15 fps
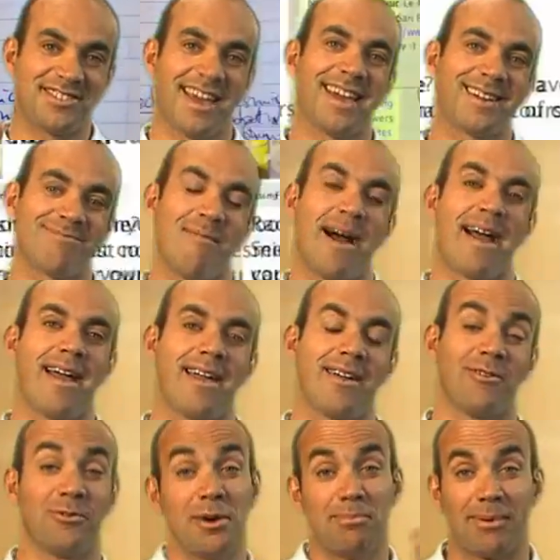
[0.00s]
check
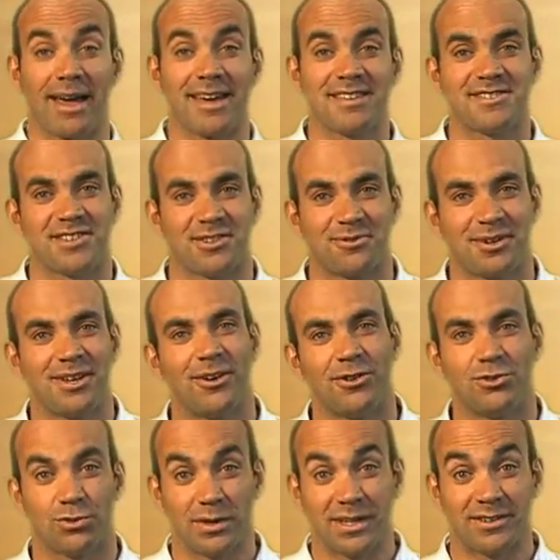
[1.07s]
my replies, generally
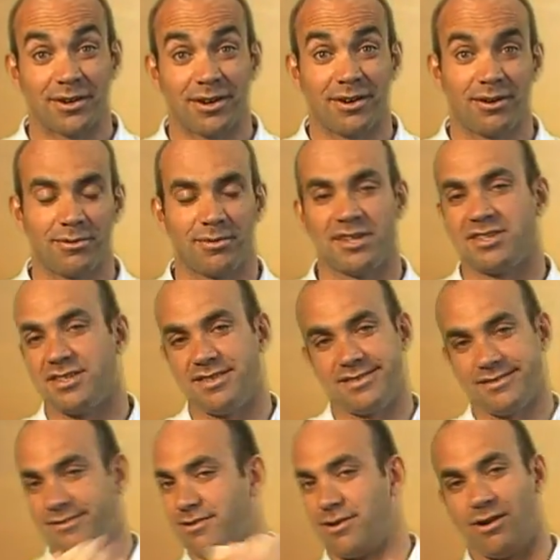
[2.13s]
on Twitter, which
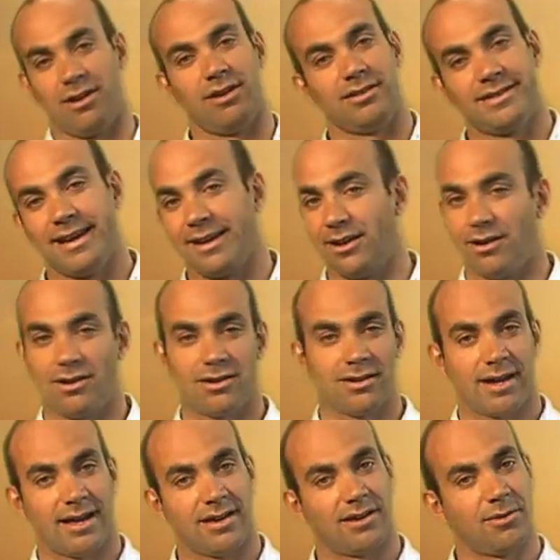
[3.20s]
is, all day
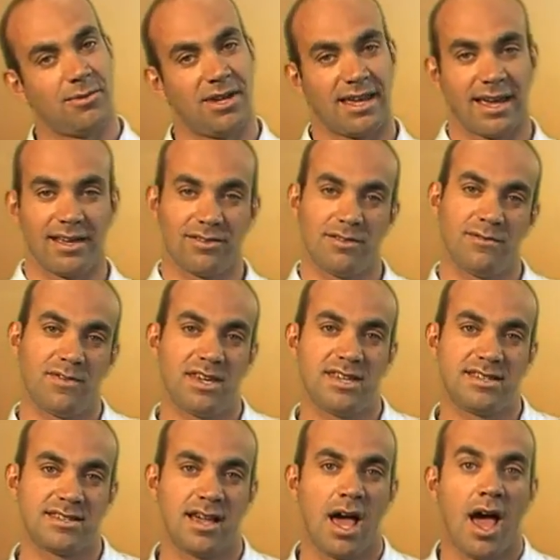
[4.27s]
long. I communicate on
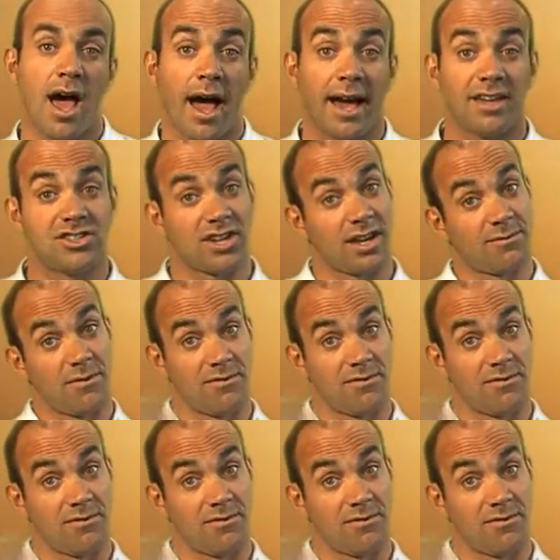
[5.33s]
this. I check